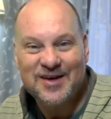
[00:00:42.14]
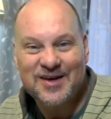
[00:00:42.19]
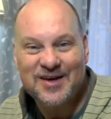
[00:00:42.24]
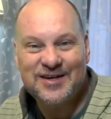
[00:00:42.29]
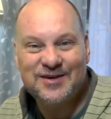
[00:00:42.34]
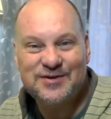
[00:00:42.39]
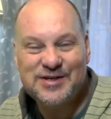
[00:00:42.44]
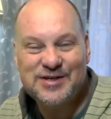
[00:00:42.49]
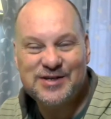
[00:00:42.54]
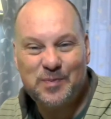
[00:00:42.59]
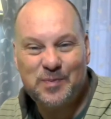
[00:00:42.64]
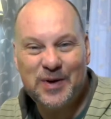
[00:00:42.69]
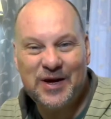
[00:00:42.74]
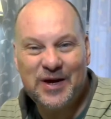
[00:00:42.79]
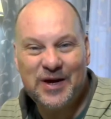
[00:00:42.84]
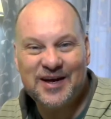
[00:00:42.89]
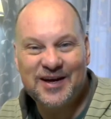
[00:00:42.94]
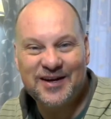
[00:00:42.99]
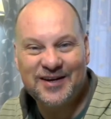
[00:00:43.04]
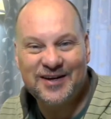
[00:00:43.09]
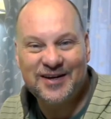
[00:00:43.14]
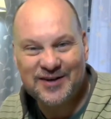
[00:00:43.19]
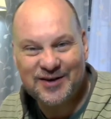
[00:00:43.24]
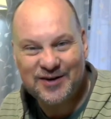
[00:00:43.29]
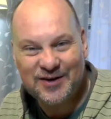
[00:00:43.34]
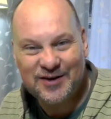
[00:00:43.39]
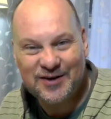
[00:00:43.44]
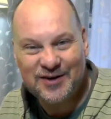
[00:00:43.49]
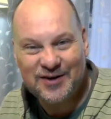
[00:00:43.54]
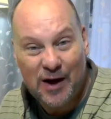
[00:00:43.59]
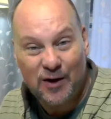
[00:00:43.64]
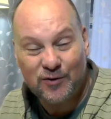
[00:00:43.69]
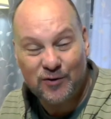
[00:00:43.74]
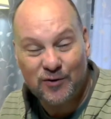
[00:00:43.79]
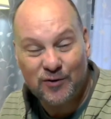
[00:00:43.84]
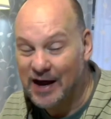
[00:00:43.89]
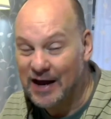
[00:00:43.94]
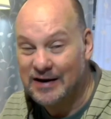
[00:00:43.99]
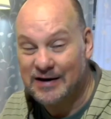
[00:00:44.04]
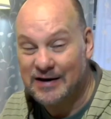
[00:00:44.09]
Here is Peter
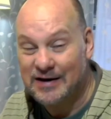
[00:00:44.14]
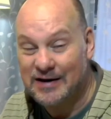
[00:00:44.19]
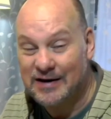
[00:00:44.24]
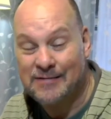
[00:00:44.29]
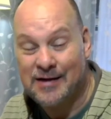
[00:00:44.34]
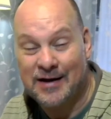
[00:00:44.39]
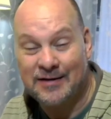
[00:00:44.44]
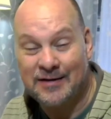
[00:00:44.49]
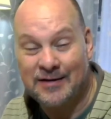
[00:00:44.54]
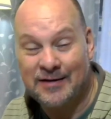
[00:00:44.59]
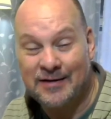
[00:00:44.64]
bound, and